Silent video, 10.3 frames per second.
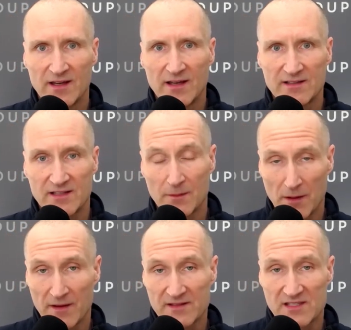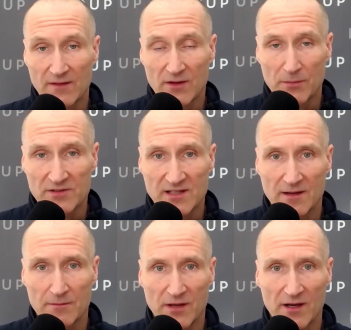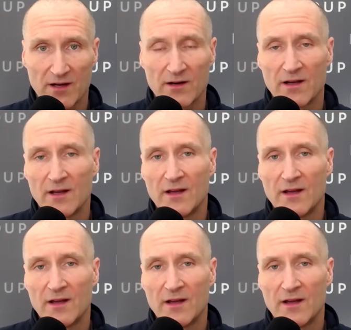it's going to be about 70% bigger.